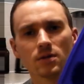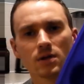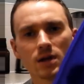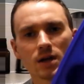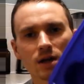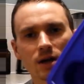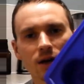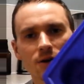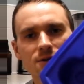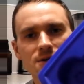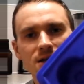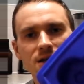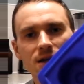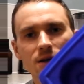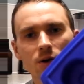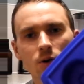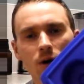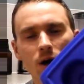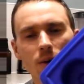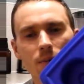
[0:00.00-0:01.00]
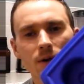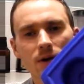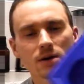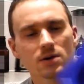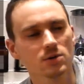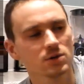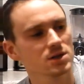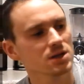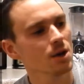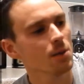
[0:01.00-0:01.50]
it goes in quite a
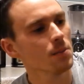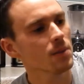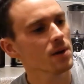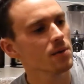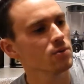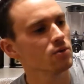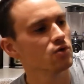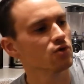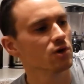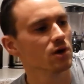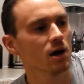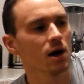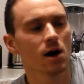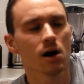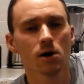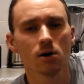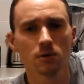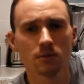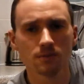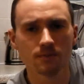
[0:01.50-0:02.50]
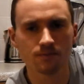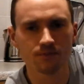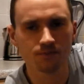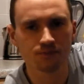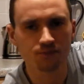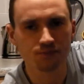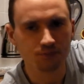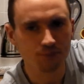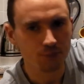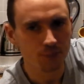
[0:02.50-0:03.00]
bit. some people drill a hole
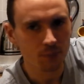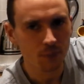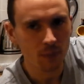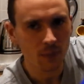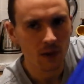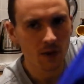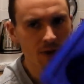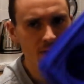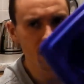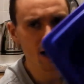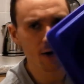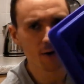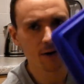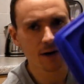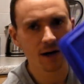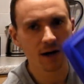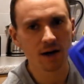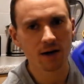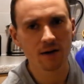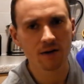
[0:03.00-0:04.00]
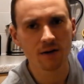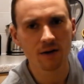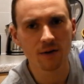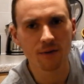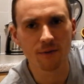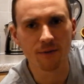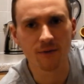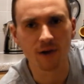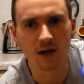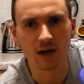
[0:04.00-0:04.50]
there and there and
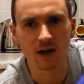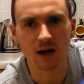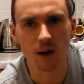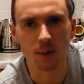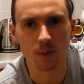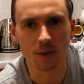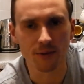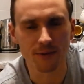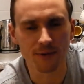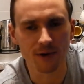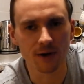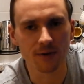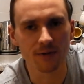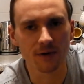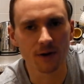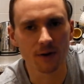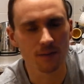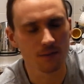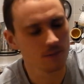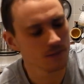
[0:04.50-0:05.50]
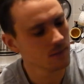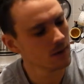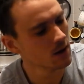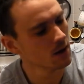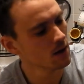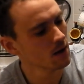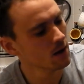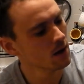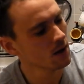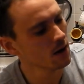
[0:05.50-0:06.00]
fill it up with filler foam.
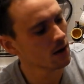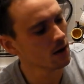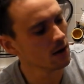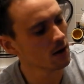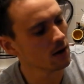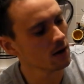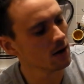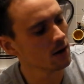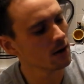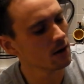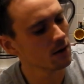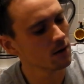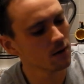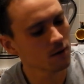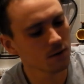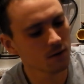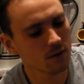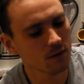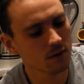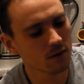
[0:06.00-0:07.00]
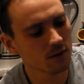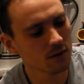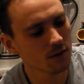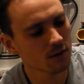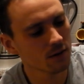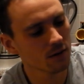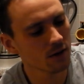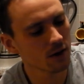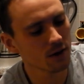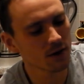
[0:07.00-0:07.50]
Uh,
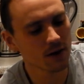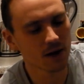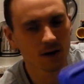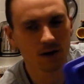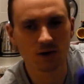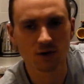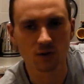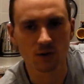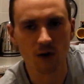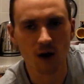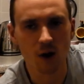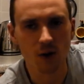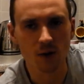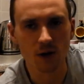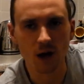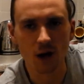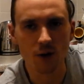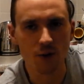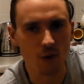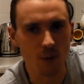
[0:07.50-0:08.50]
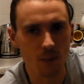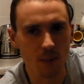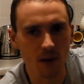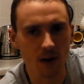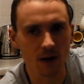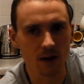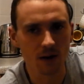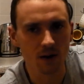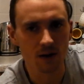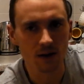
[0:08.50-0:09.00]
and then sort of hold it over a
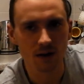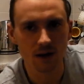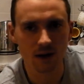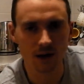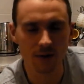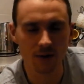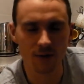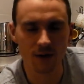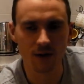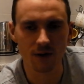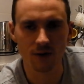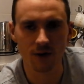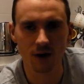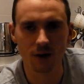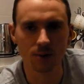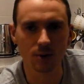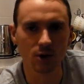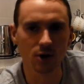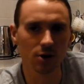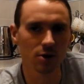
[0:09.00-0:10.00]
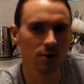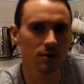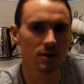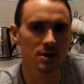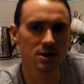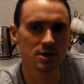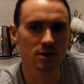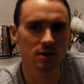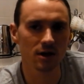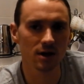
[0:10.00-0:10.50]
bin, let the filler foam cure
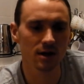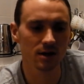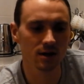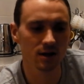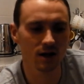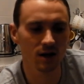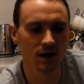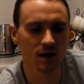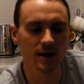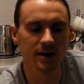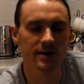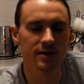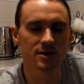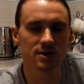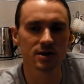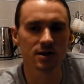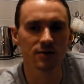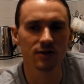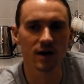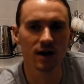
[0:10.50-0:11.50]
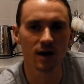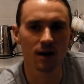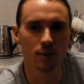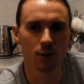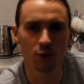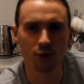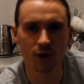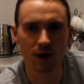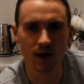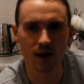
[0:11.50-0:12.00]
inside, and then any that's going to run out
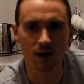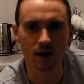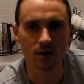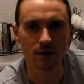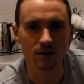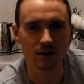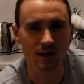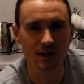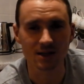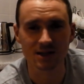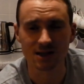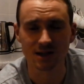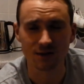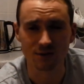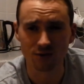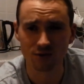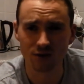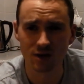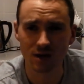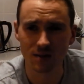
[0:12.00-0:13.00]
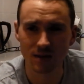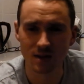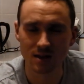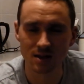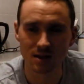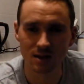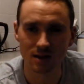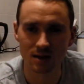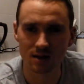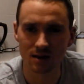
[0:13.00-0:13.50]
will run out. That stuff's really
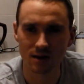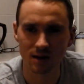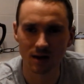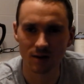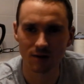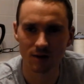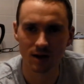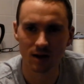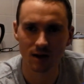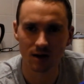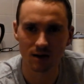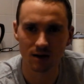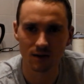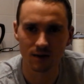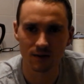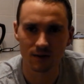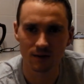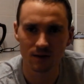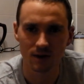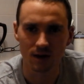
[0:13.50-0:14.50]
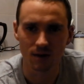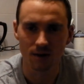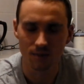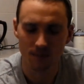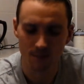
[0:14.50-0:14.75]
messy, can get really kind of, you know,